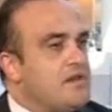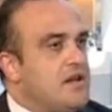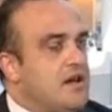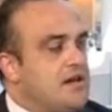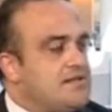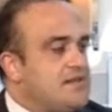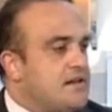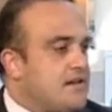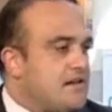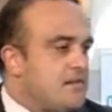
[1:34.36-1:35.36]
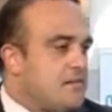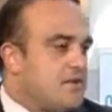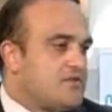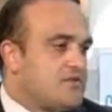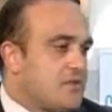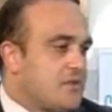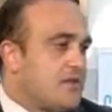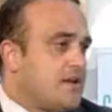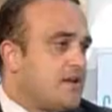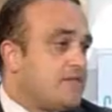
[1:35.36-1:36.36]
the idea about
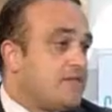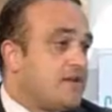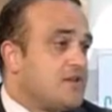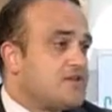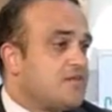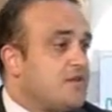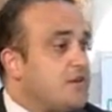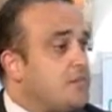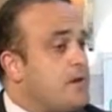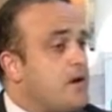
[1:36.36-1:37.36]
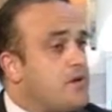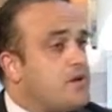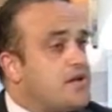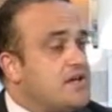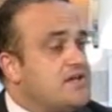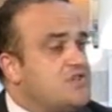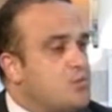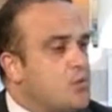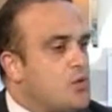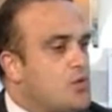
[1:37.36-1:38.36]
strengthening the IMF financial firepower is
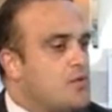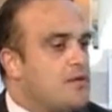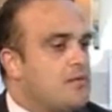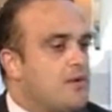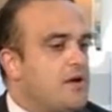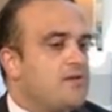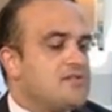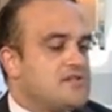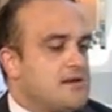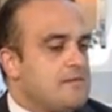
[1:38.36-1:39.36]
more about